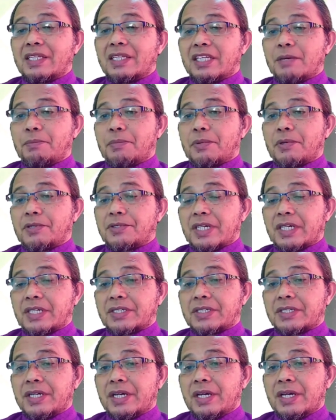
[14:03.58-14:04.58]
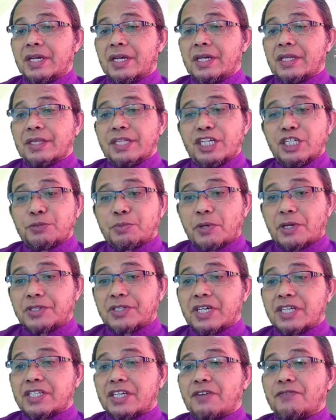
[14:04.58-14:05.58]
piloting process. This
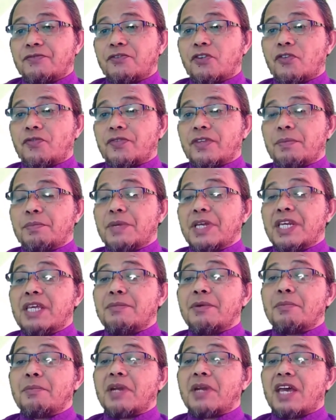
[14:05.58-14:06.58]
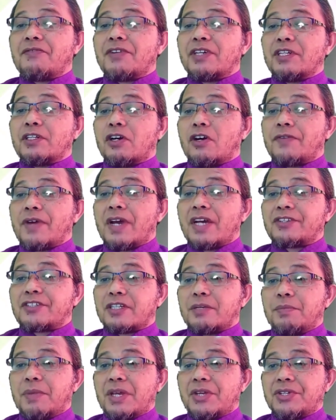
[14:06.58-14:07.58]
process involves the minimum level of
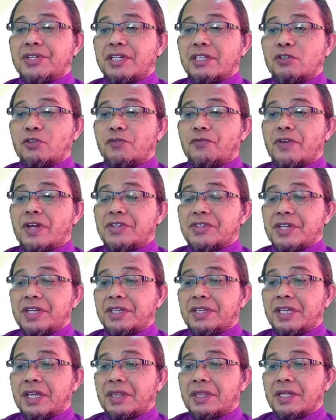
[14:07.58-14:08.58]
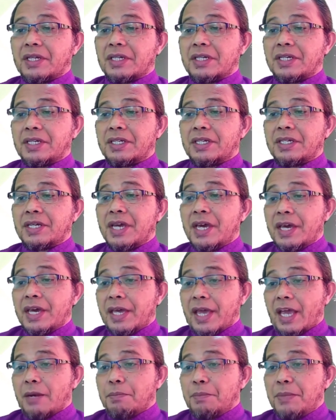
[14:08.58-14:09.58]
estimation to facilitate the learning
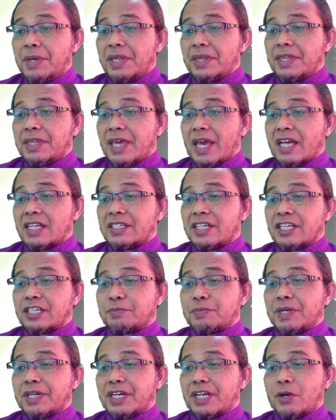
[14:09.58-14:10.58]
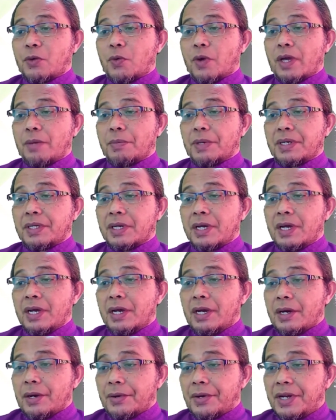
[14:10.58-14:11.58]
and meet the assessment requirement.
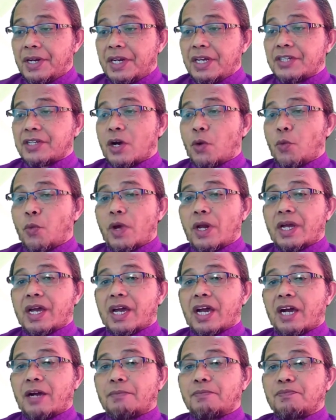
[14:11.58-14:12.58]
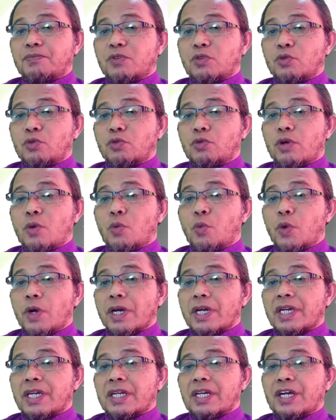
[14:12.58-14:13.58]
Readers are welcome to
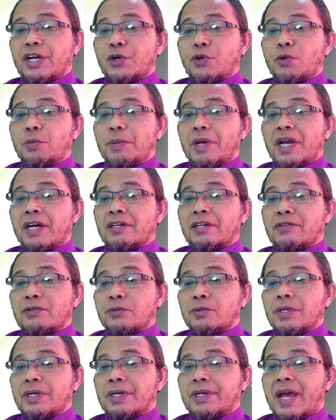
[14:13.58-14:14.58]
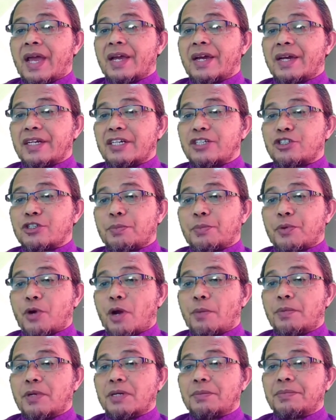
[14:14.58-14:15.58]
work in a group and through a rigorous
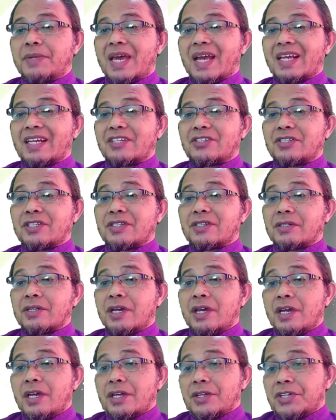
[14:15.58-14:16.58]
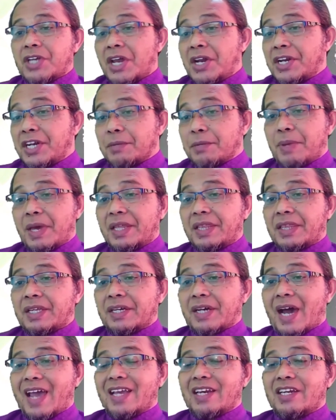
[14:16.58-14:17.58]
problem diagnosis, generate
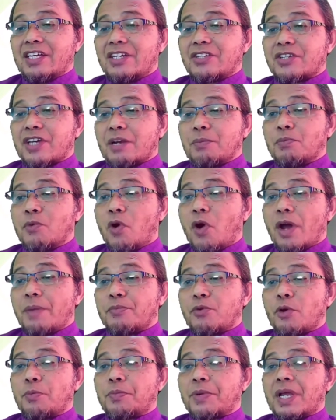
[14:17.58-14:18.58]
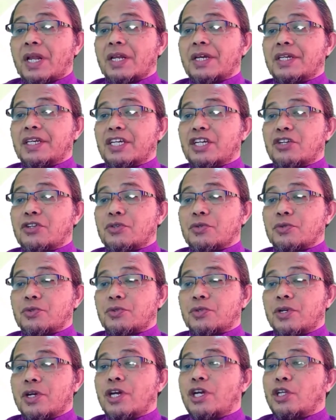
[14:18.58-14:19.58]
better ideas and more appropriate learning
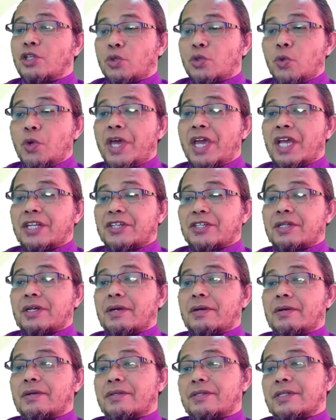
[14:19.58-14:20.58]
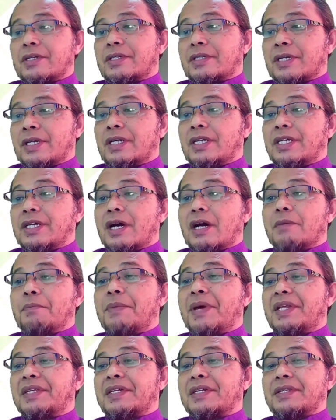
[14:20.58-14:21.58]
issues. 2 heads certainly
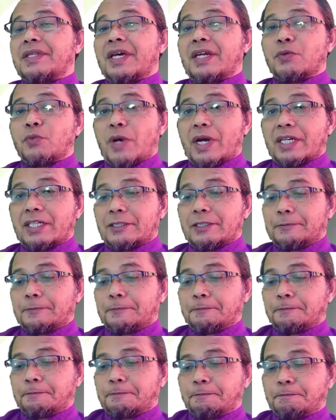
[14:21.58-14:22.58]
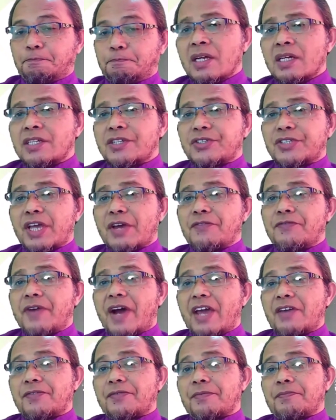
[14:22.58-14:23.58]
are better than 1.
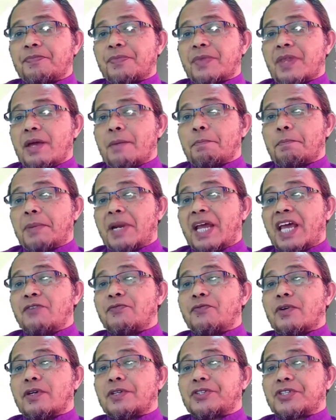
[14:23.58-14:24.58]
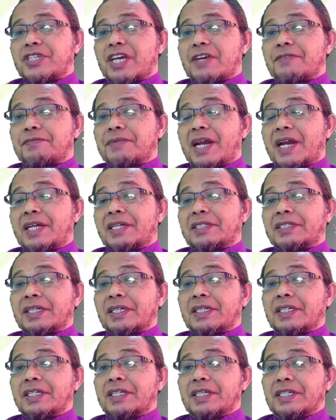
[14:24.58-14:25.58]
Step 5. Plan for
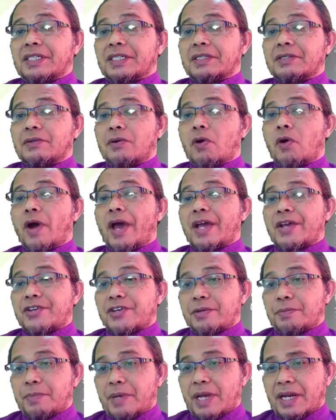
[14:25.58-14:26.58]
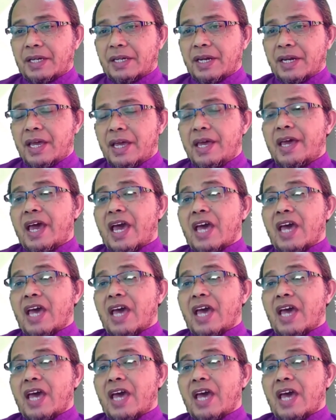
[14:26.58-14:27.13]
self-directed learning or action plan.